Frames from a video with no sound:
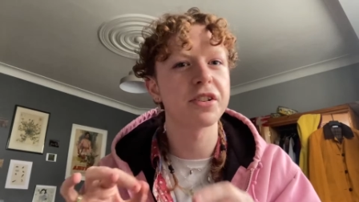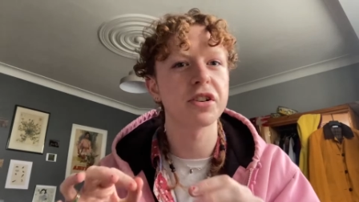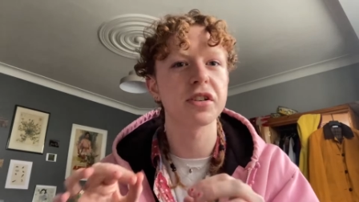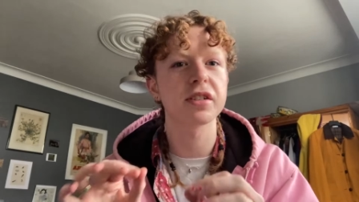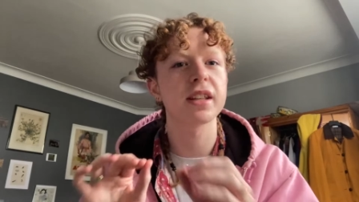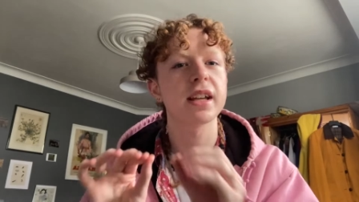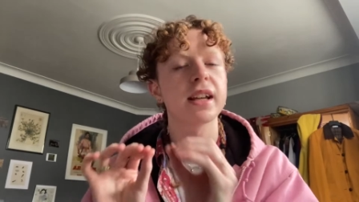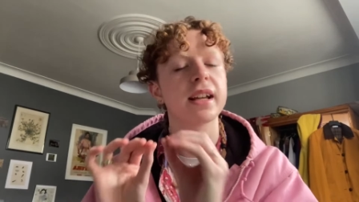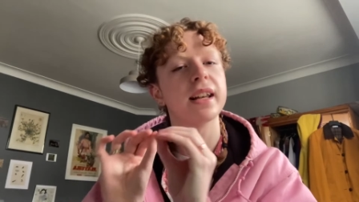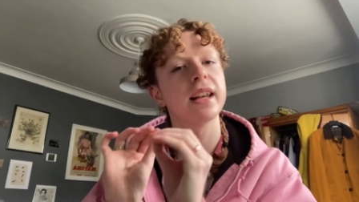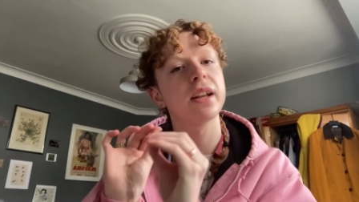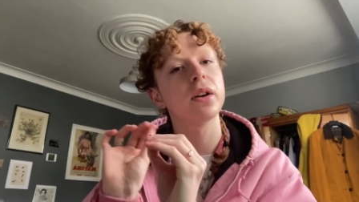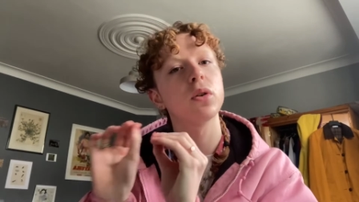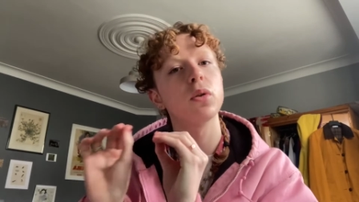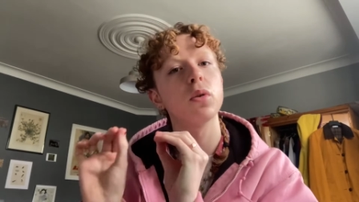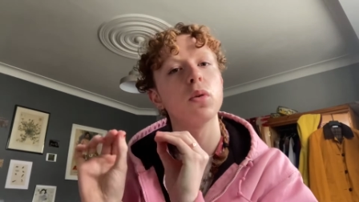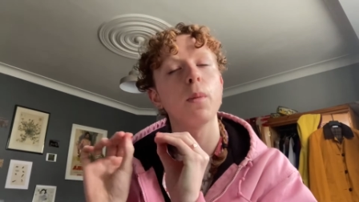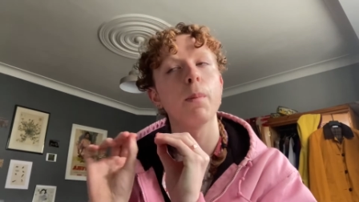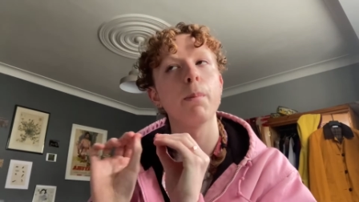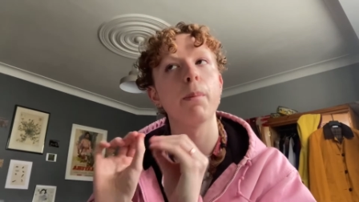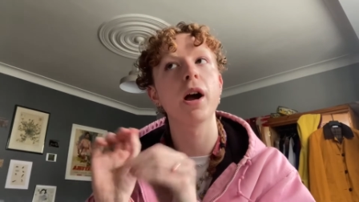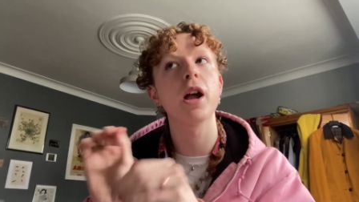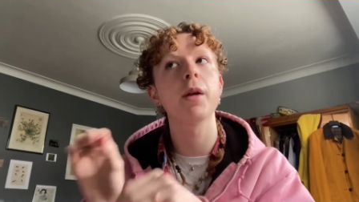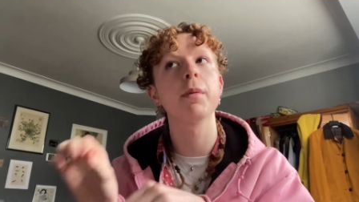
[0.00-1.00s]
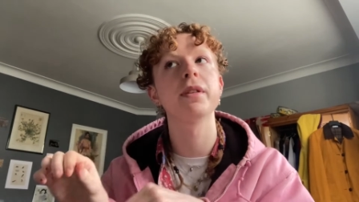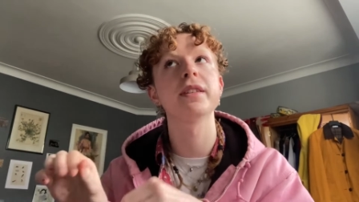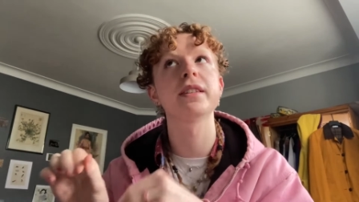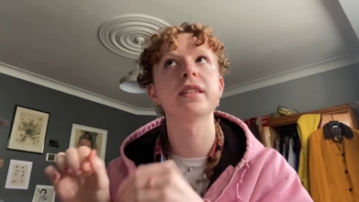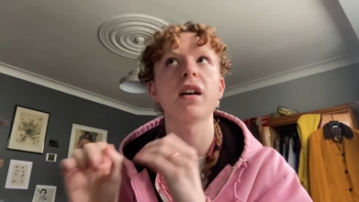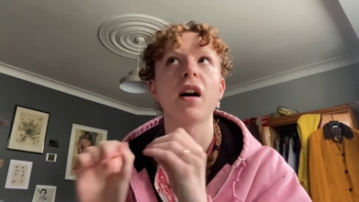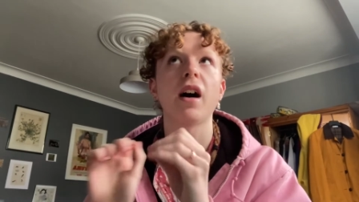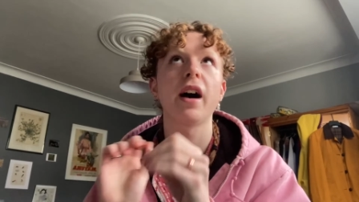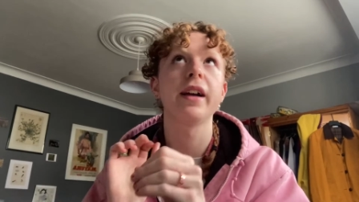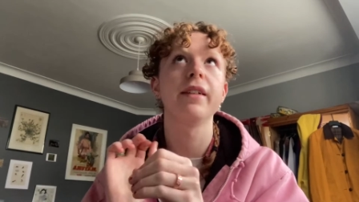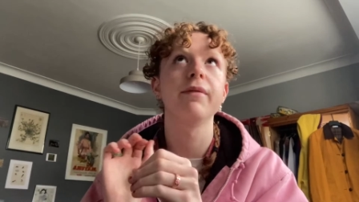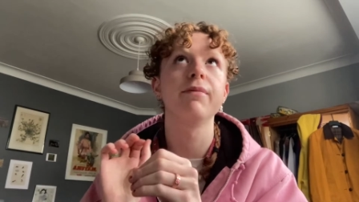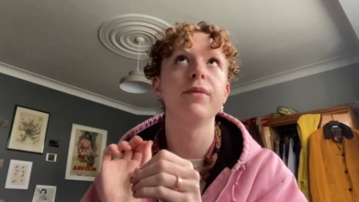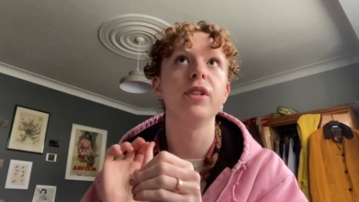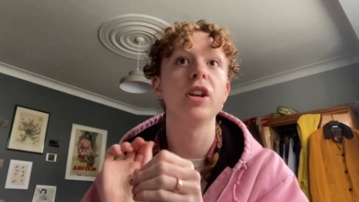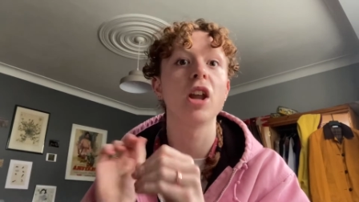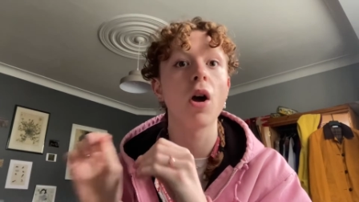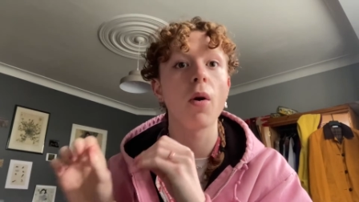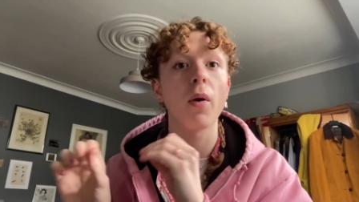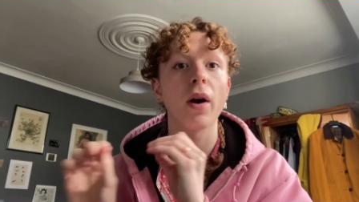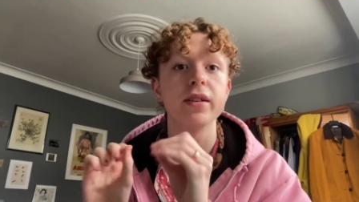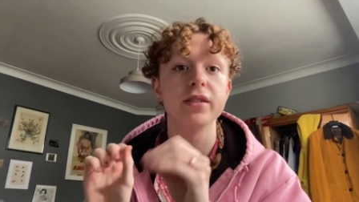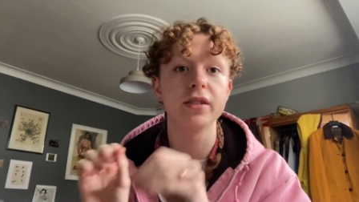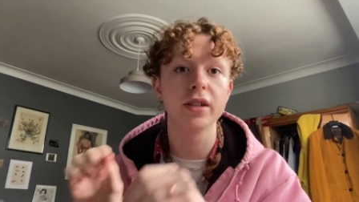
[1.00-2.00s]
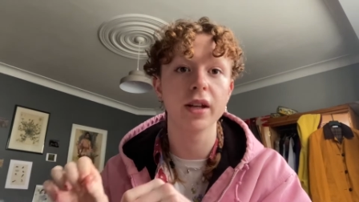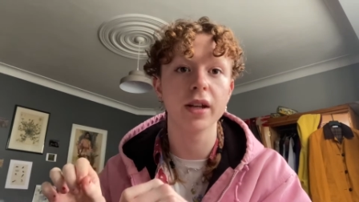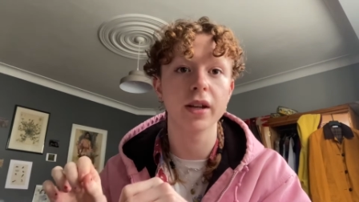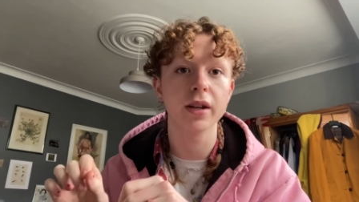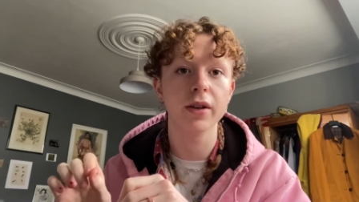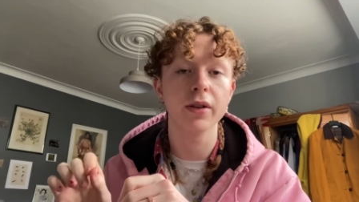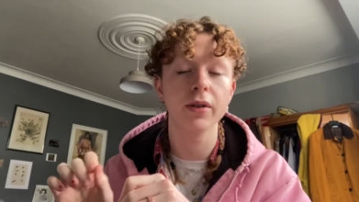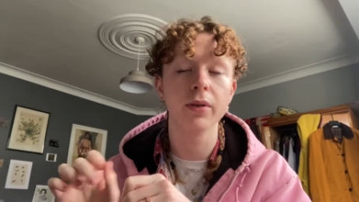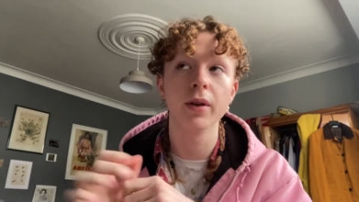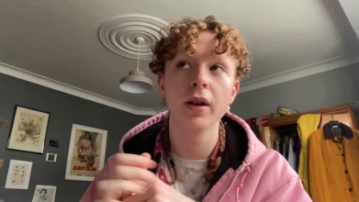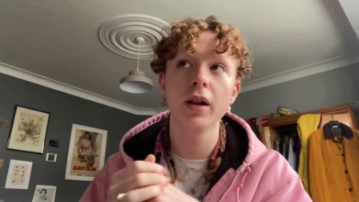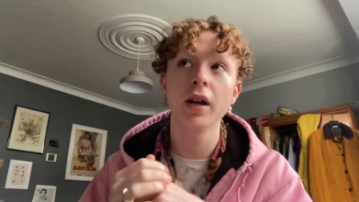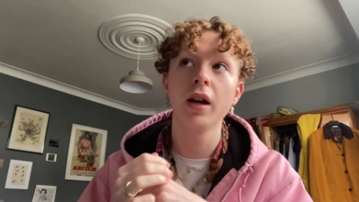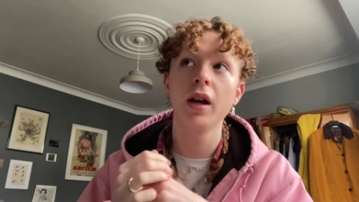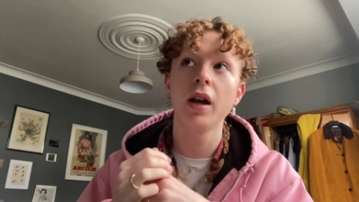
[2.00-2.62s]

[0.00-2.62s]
Just like little moments that I know I do.